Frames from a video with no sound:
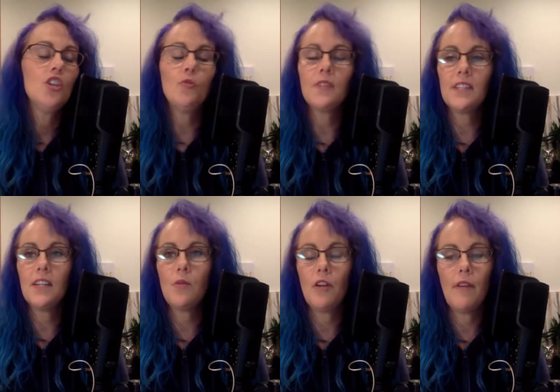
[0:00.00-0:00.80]
you will
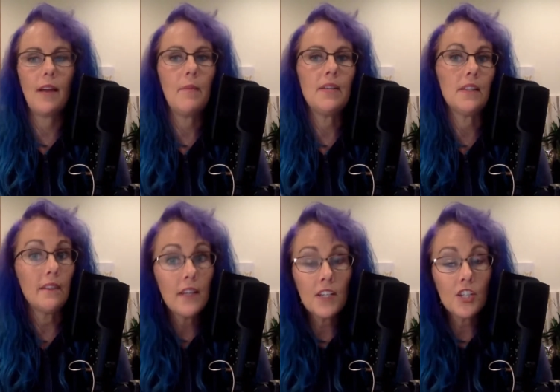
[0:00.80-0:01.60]
see where I recommend a
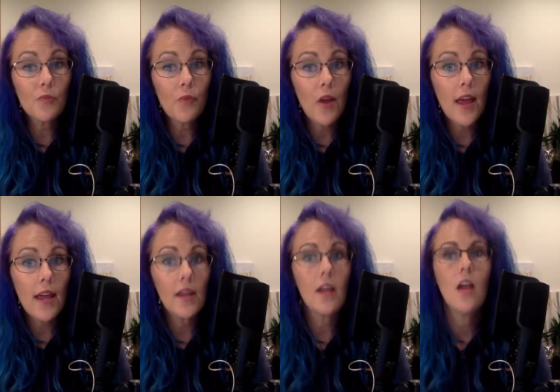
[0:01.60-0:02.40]
linen
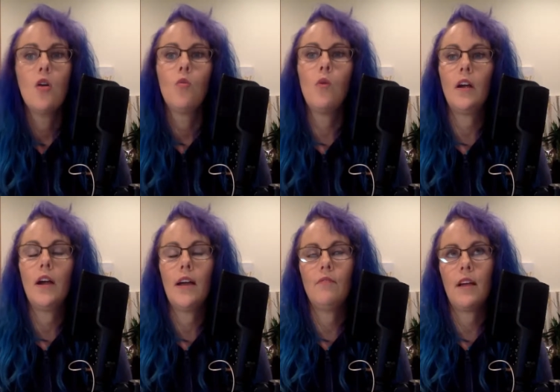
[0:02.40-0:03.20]
spray, where
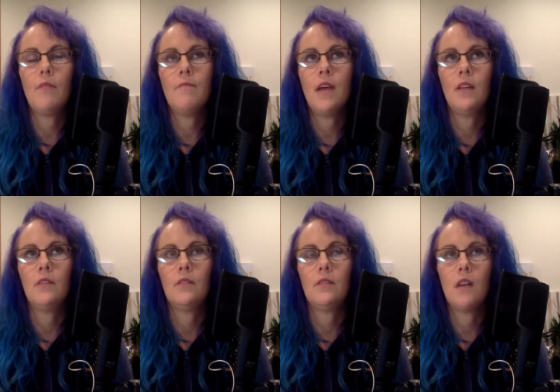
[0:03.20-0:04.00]
I
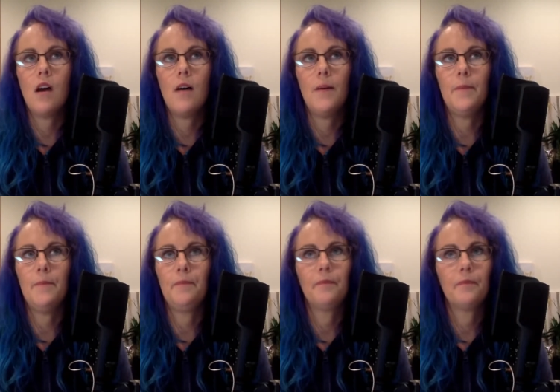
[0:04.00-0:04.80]
recommend,
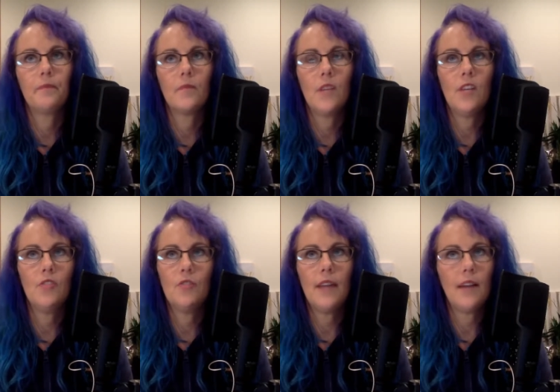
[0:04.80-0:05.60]

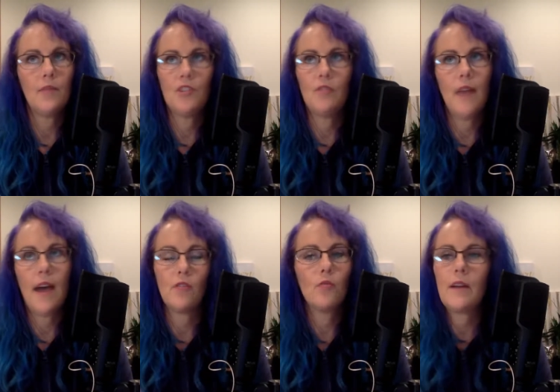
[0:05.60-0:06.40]
you can add them to your
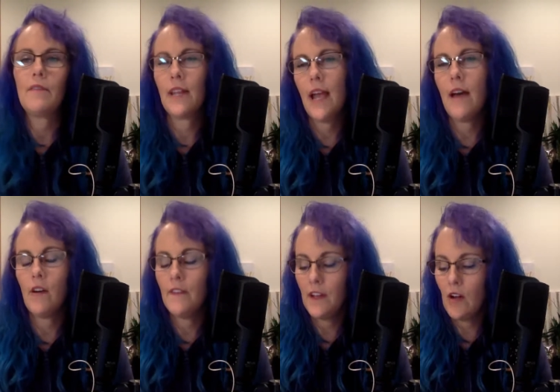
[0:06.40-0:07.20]
bath or whatever that I have
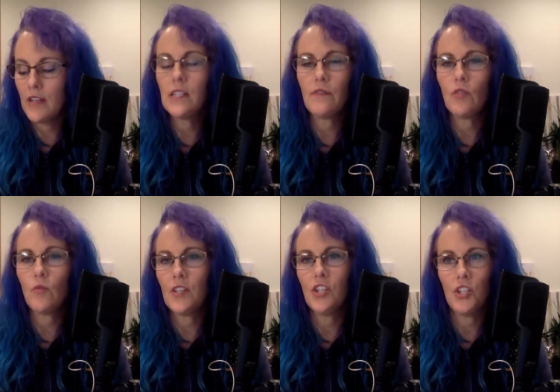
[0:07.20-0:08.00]
on there as different
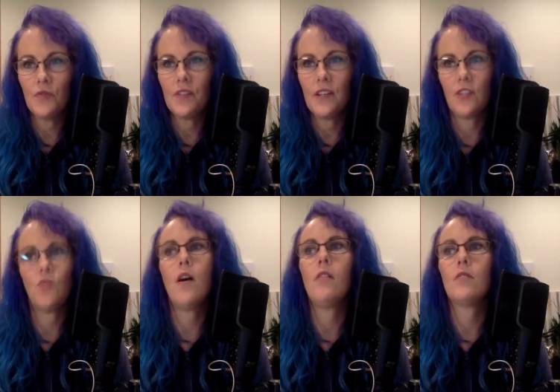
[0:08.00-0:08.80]
ways to use it as
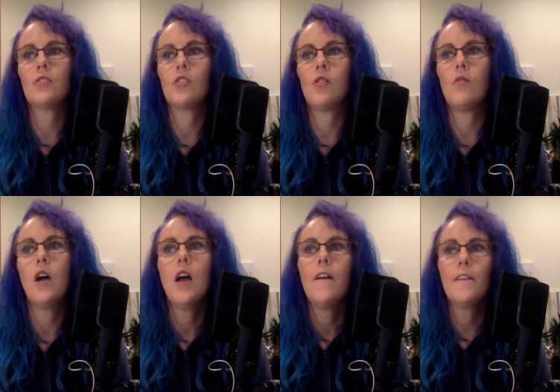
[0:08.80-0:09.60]
well. So
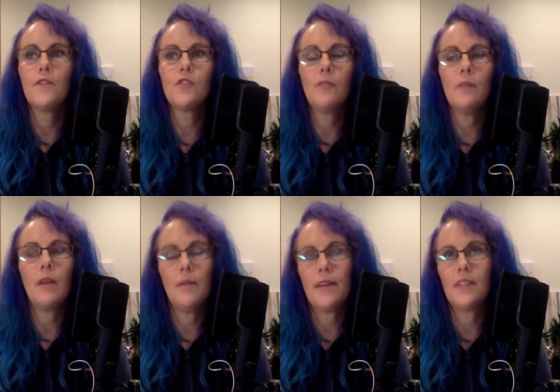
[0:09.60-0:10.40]
those would be
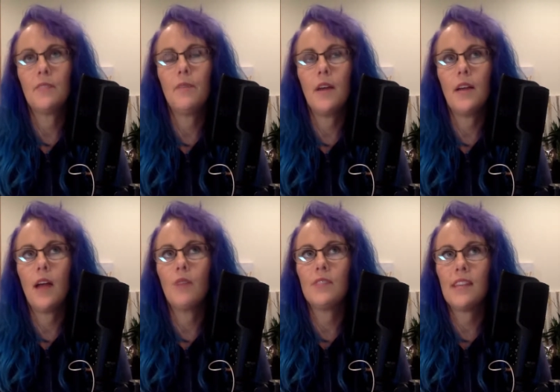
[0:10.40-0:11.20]
my best, but
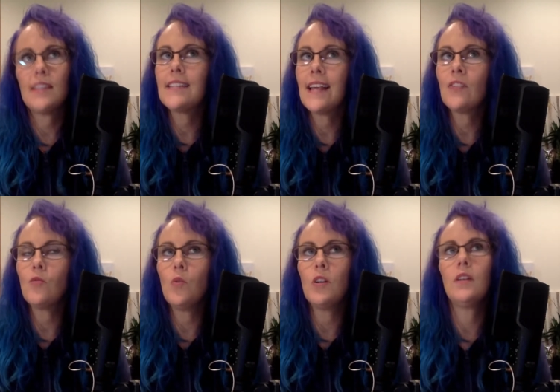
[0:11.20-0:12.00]
I would say
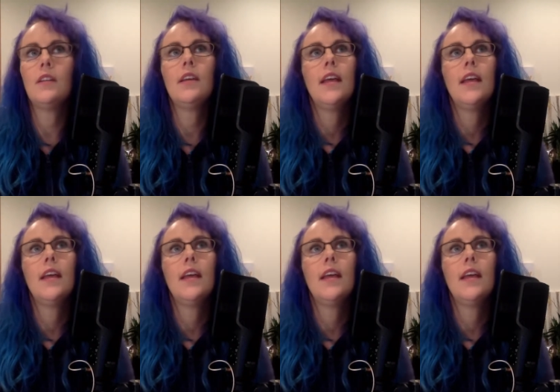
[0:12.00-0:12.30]
sandalwood